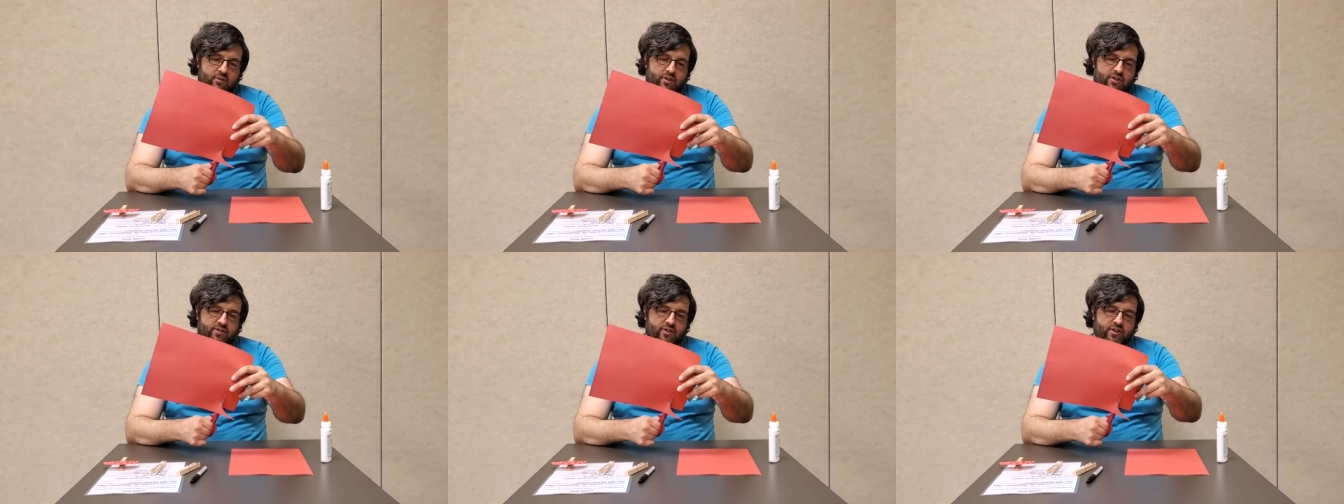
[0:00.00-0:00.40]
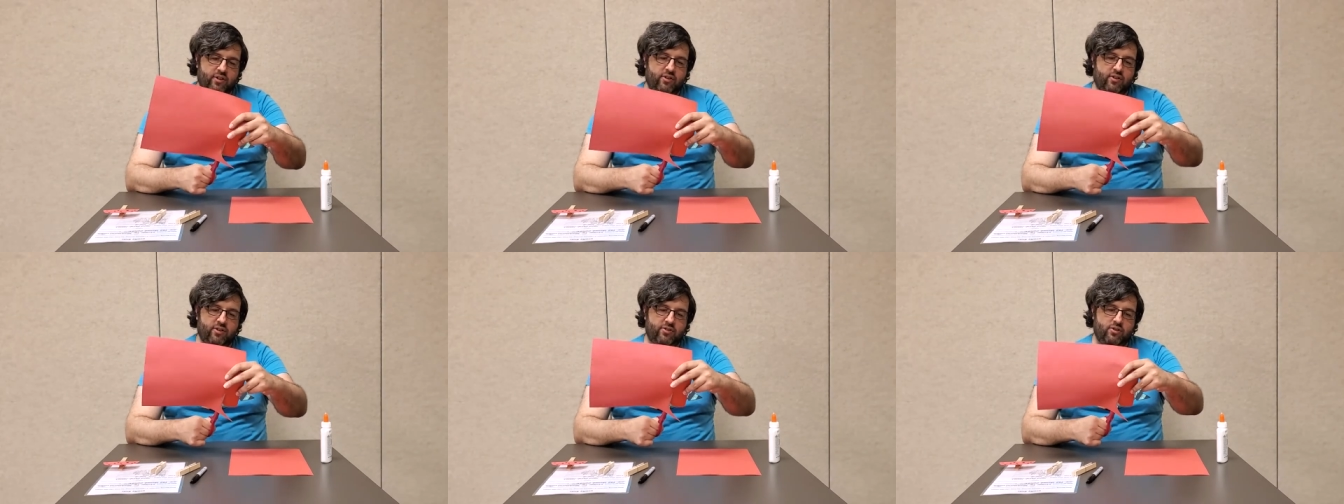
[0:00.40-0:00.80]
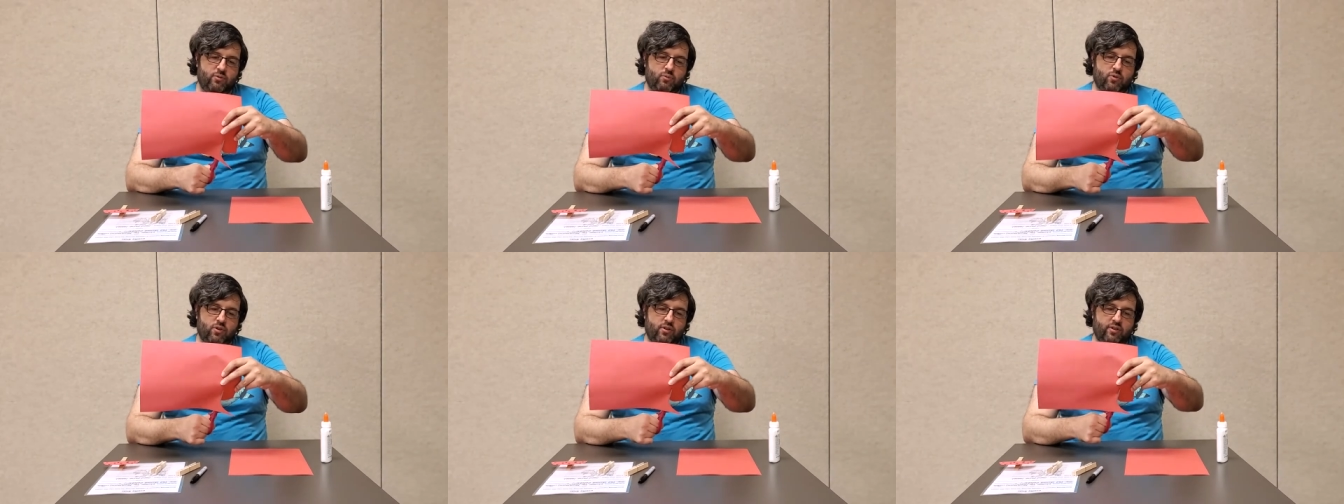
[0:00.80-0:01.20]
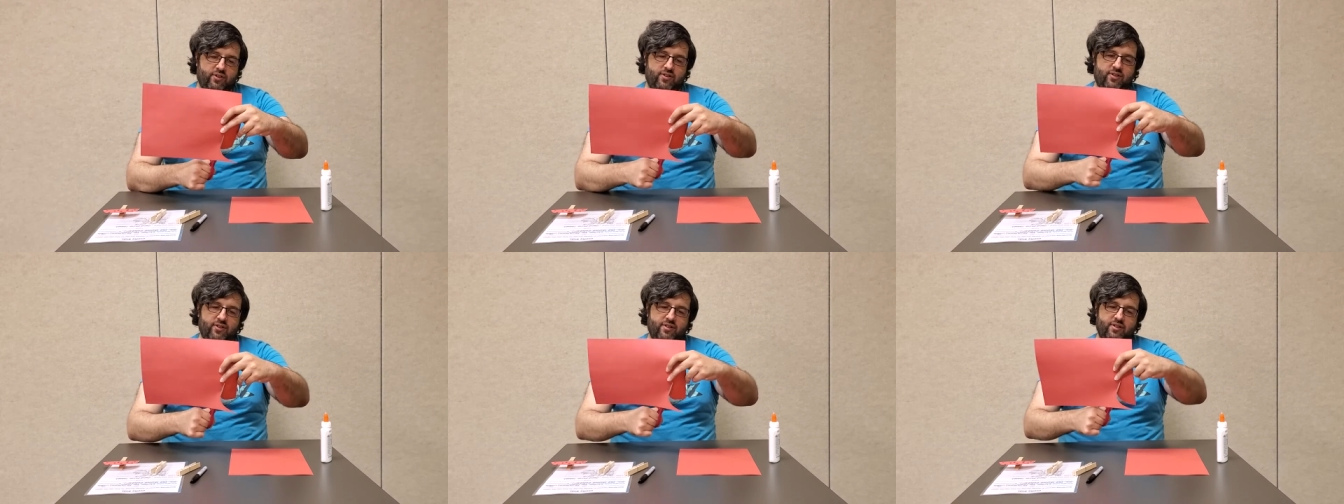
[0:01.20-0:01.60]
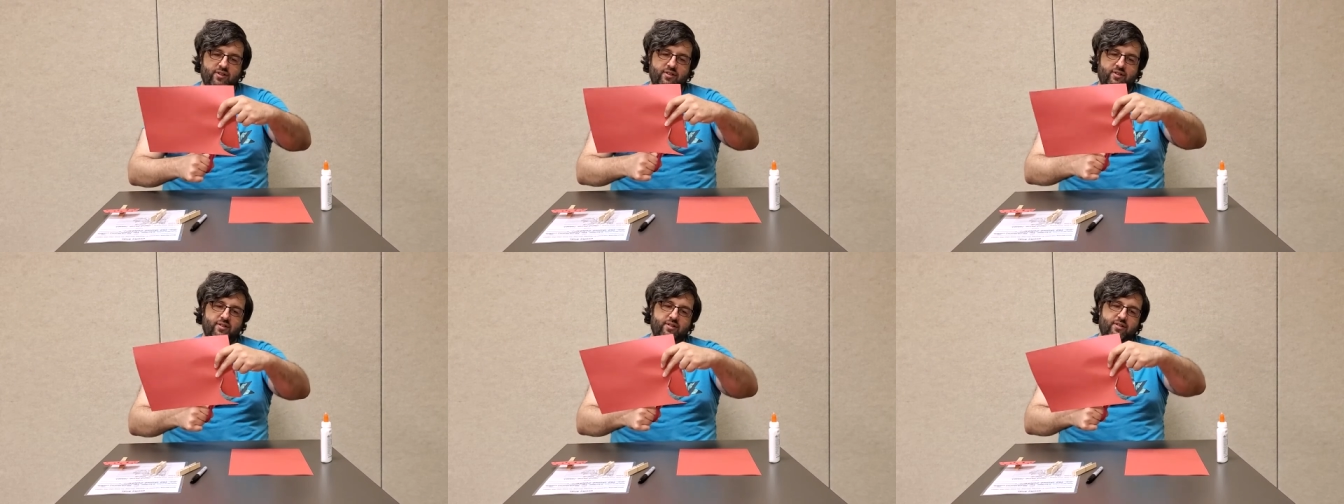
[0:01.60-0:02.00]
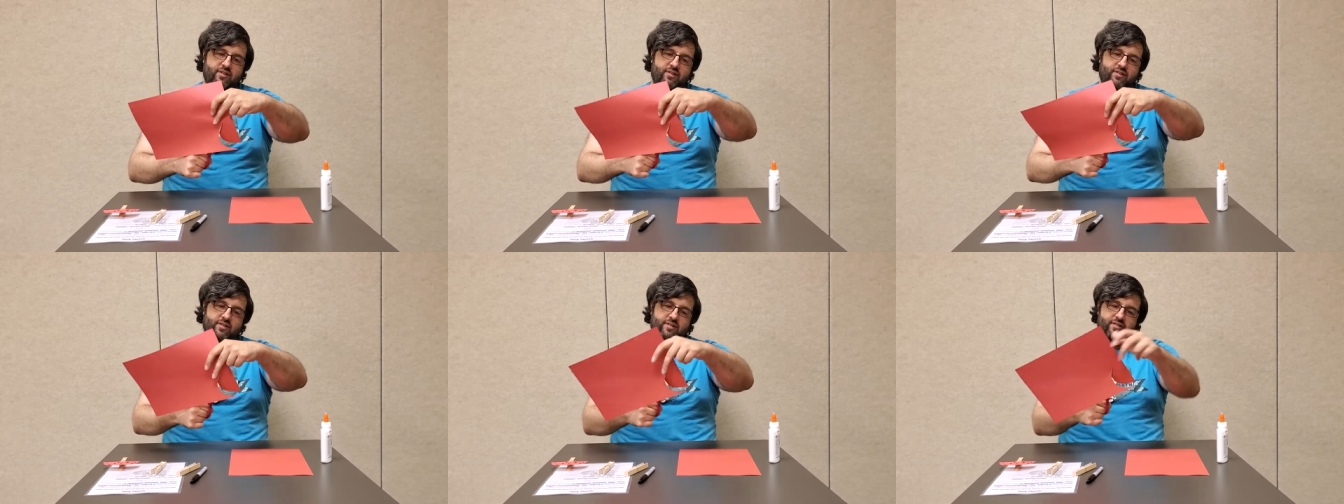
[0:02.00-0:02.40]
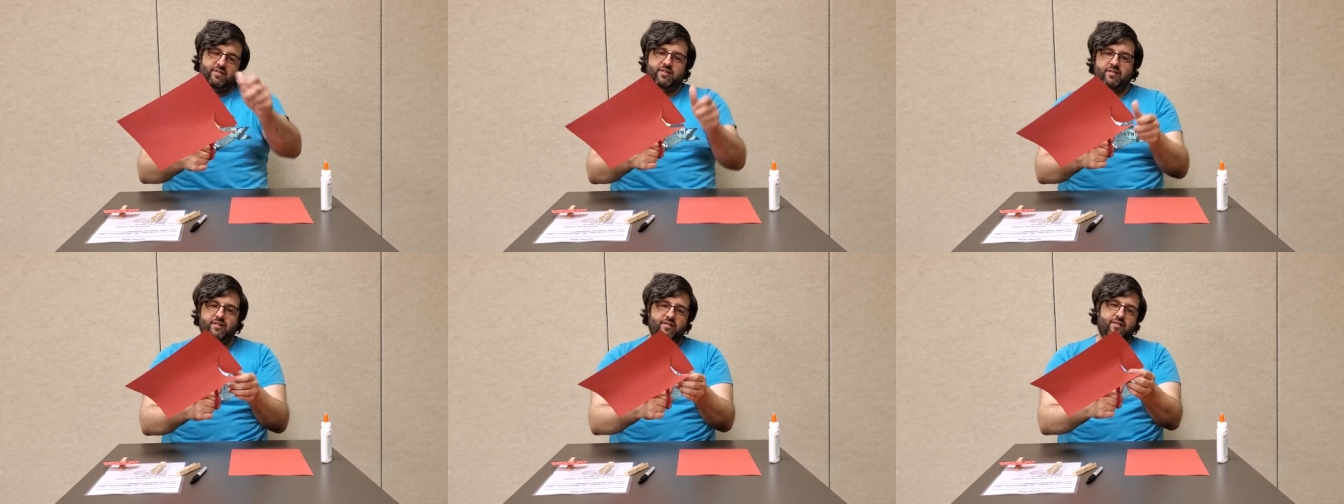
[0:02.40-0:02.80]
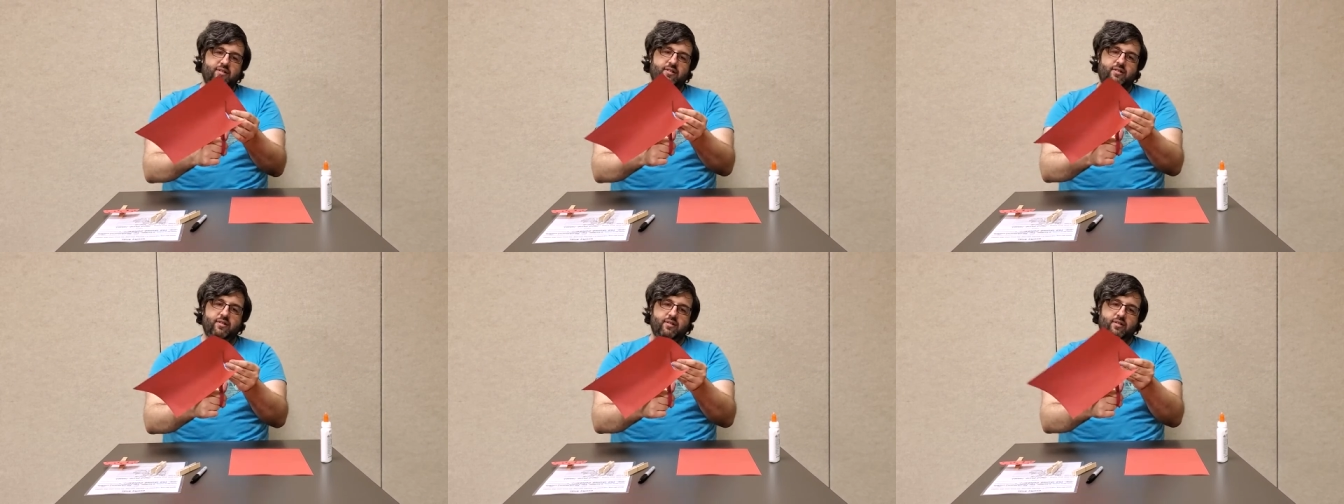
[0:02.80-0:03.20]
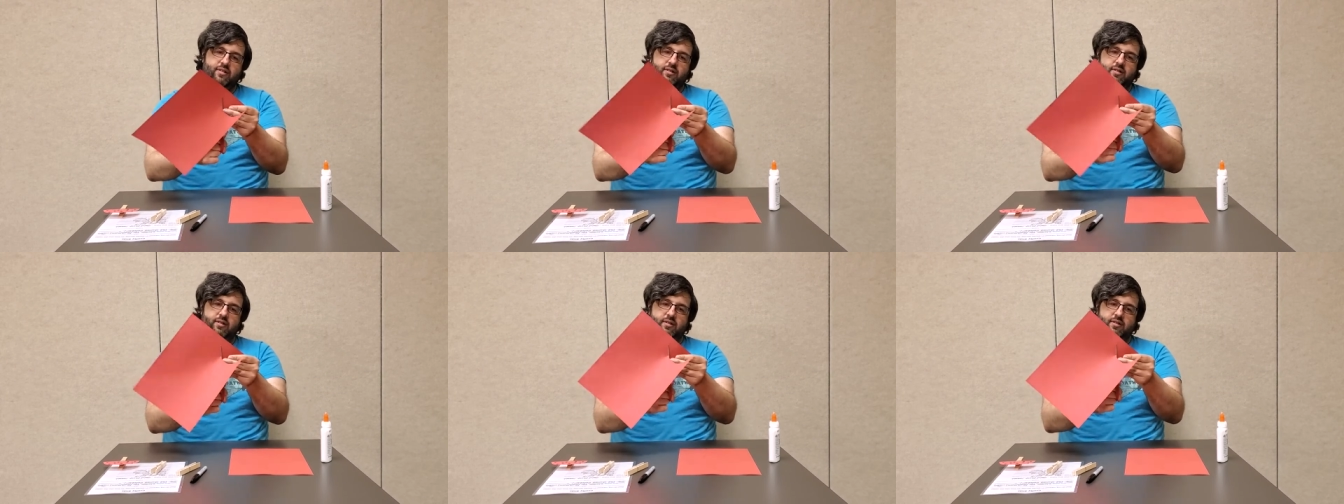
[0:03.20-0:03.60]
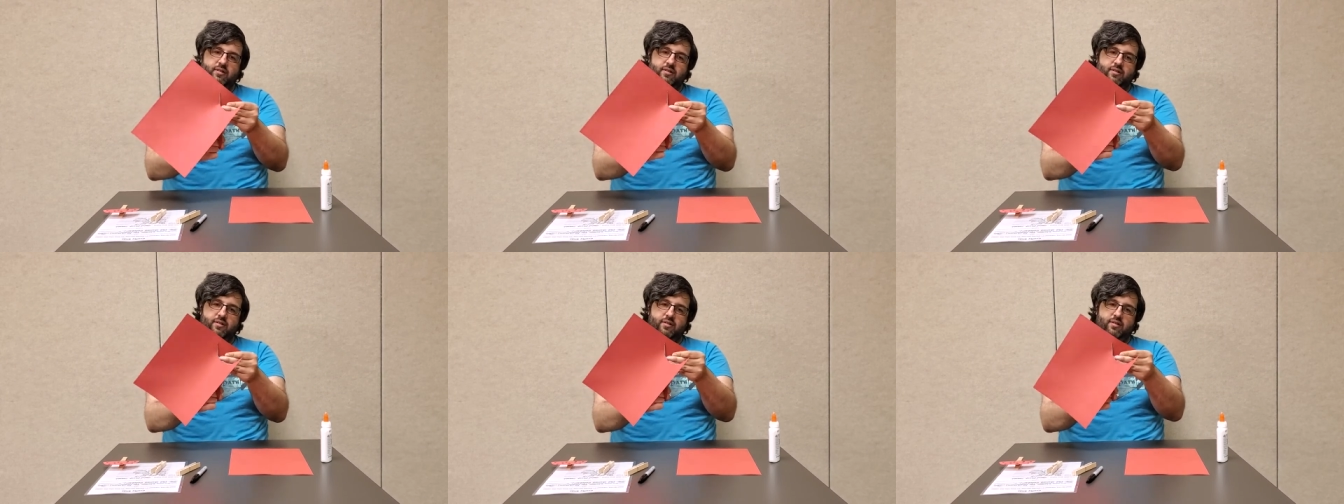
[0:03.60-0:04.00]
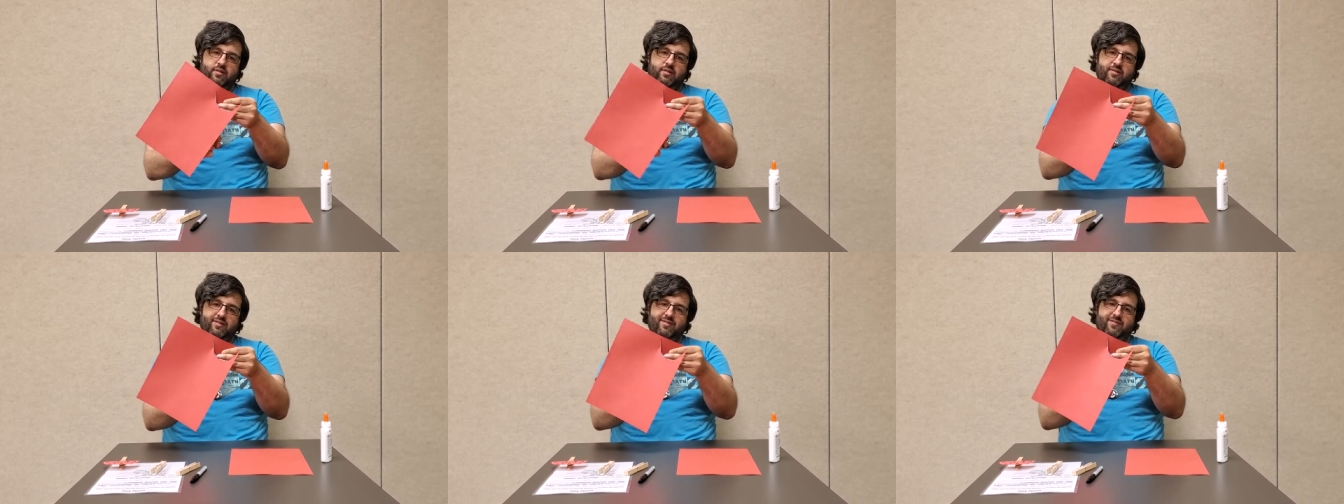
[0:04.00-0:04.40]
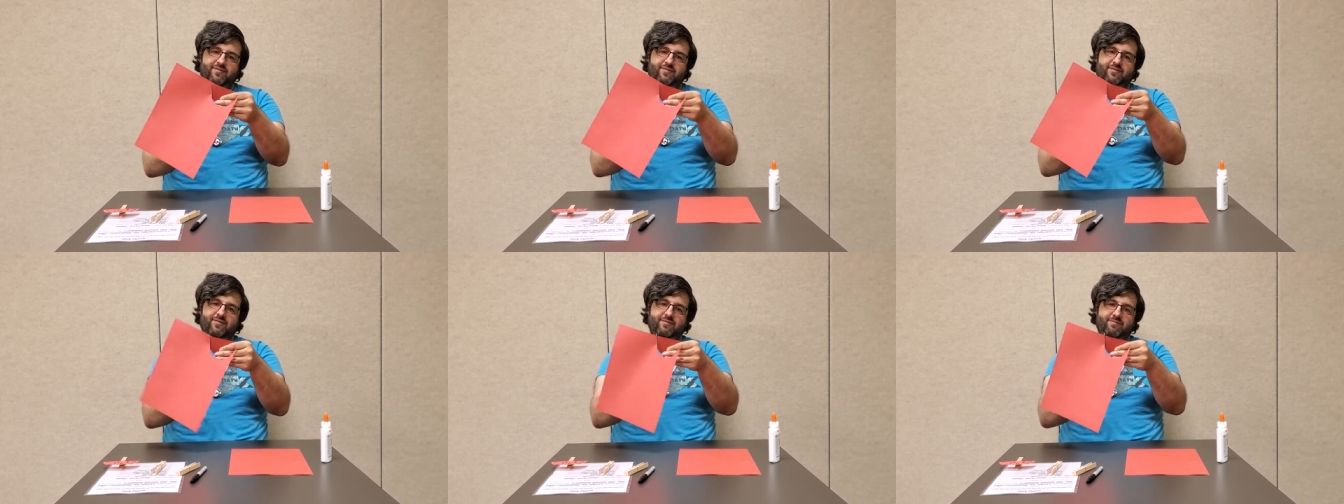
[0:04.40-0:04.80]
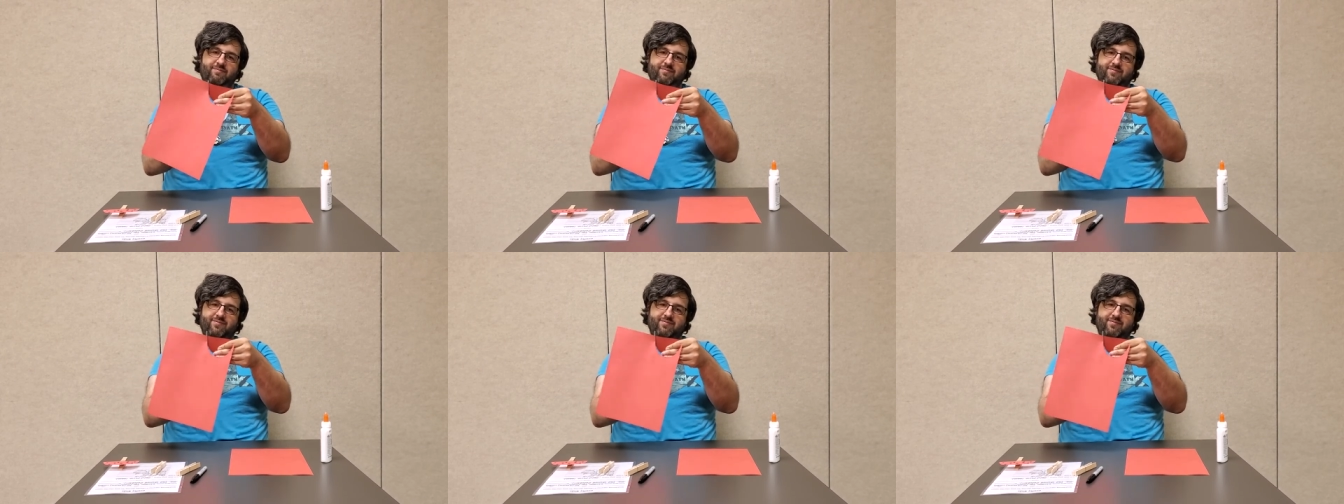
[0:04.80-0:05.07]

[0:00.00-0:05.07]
or as little as you want. Mmm. So fun. Mm-hmm.